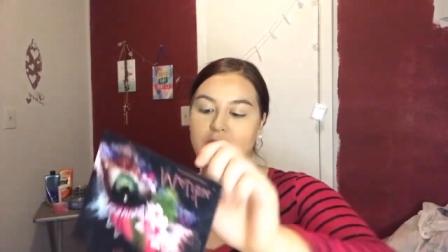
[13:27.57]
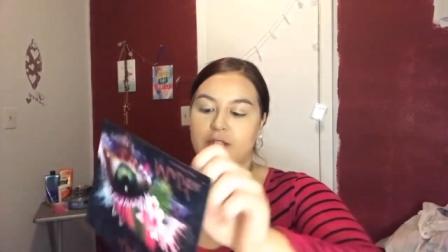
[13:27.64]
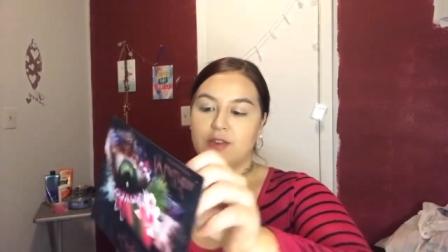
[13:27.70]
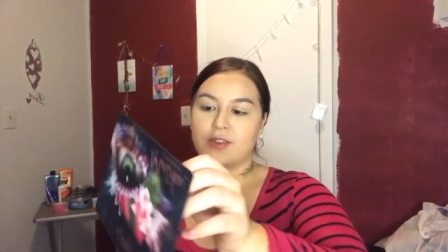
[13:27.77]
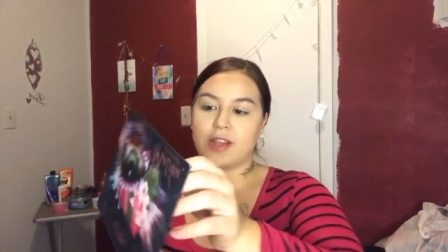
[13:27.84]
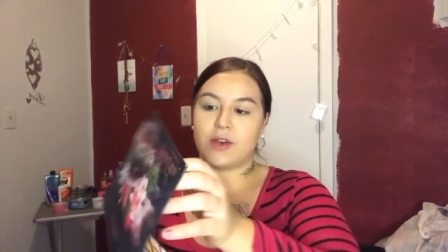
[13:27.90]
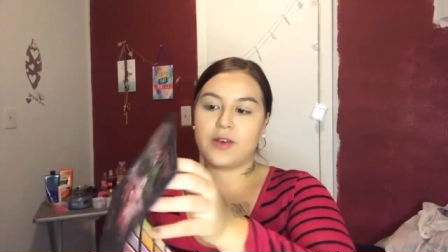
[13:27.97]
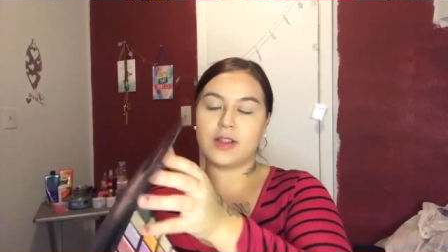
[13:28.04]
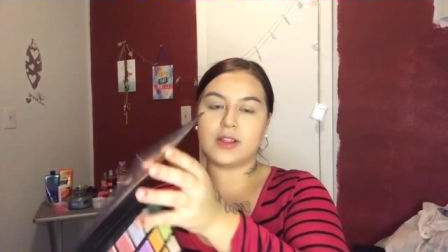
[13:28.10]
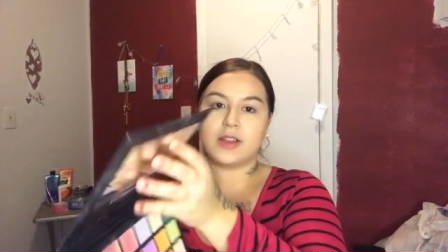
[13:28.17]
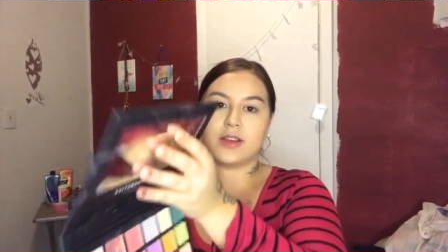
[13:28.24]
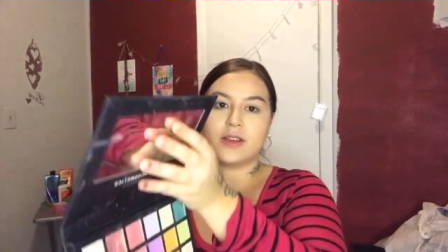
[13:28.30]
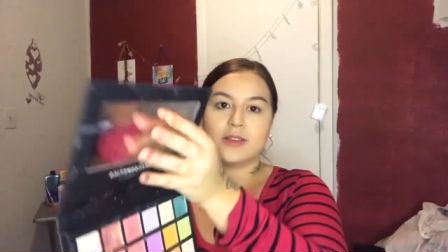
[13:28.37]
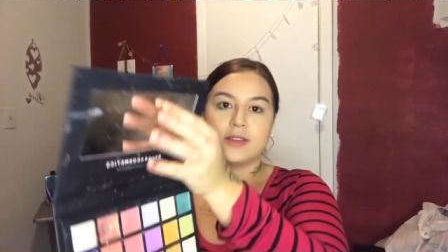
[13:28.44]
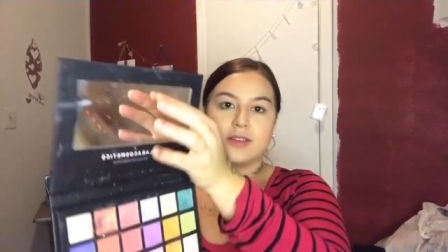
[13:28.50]
Here's how it
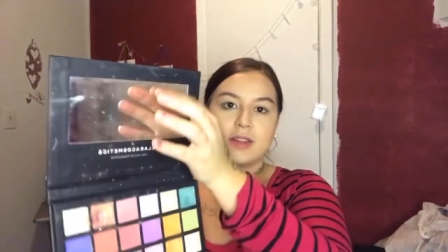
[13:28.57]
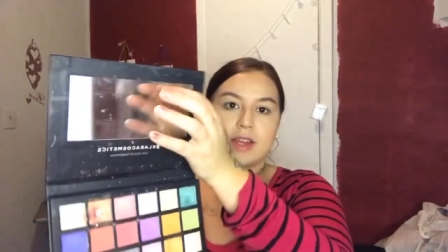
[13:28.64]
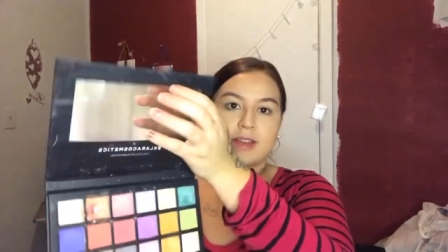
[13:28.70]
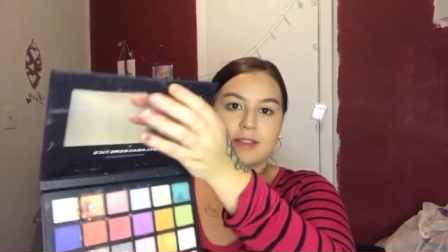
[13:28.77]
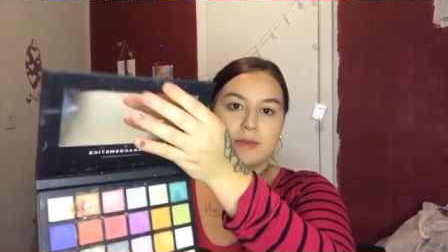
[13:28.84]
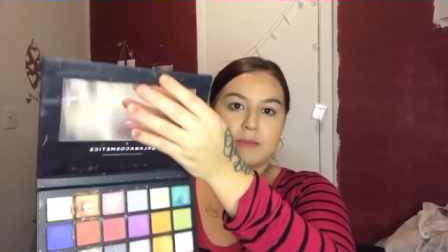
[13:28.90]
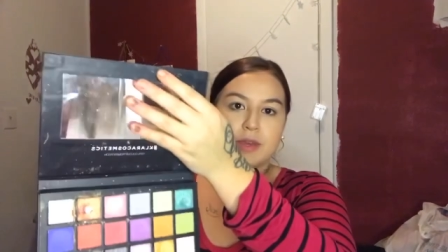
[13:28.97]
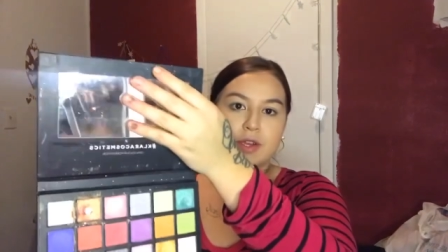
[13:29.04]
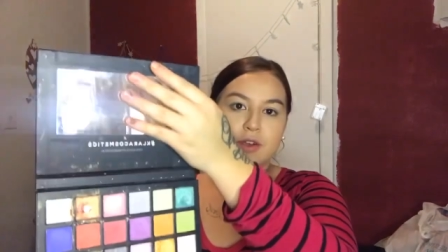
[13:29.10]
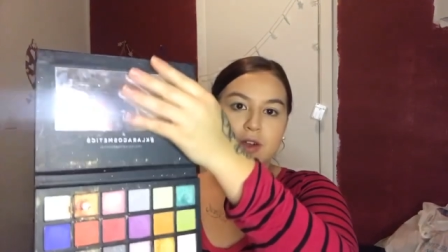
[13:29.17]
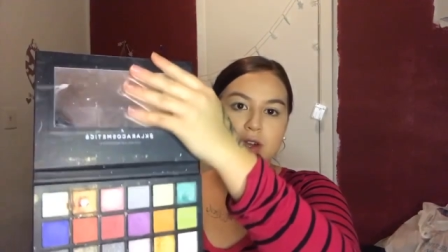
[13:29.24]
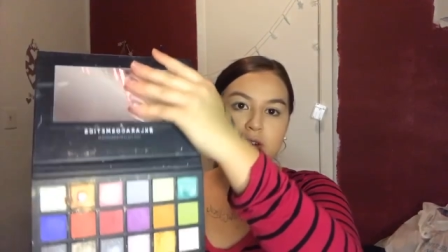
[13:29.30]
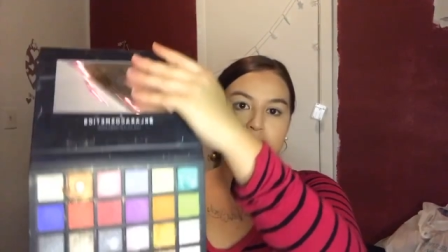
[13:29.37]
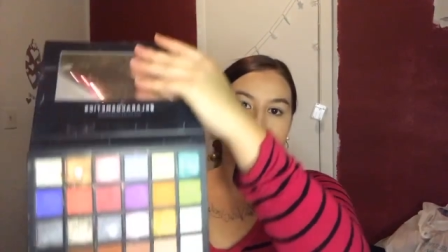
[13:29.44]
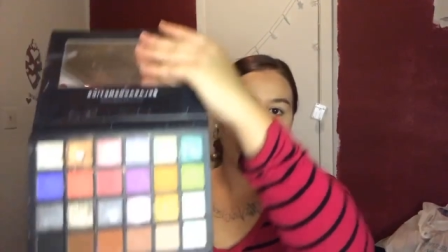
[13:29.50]
looks. It has a
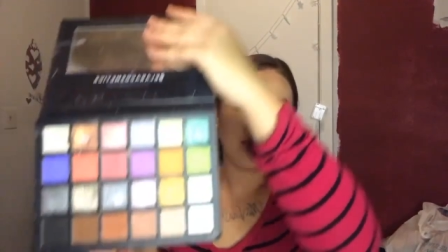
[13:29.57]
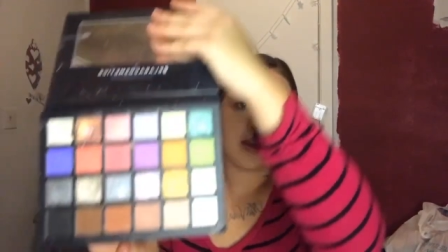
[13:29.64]
mirror.